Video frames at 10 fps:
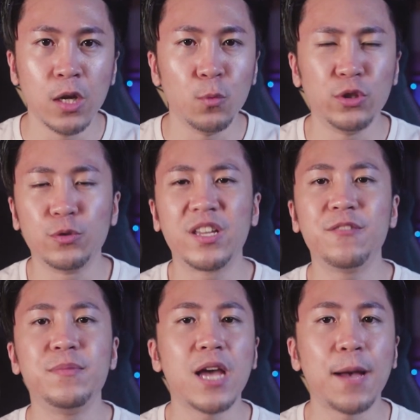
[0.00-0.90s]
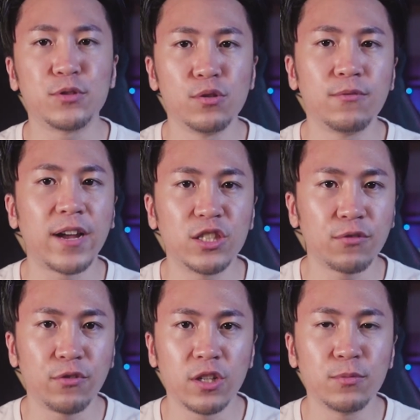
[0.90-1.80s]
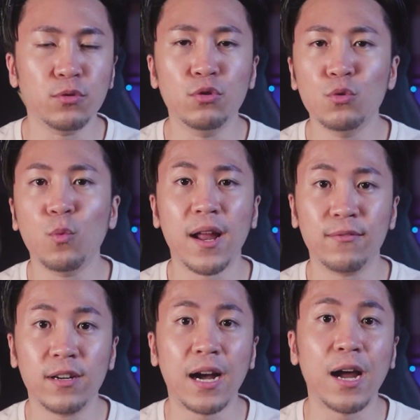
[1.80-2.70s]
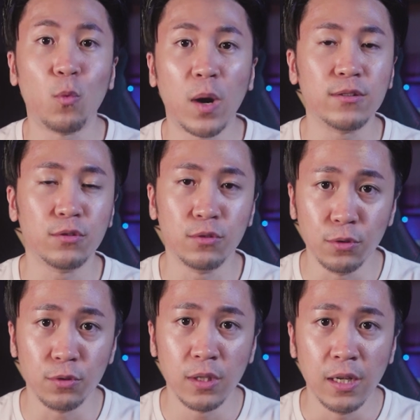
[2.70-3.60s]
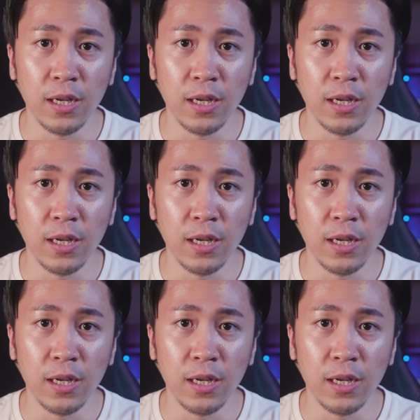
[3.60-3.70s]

which will give me absolute financial freedom to do whatever I want to do.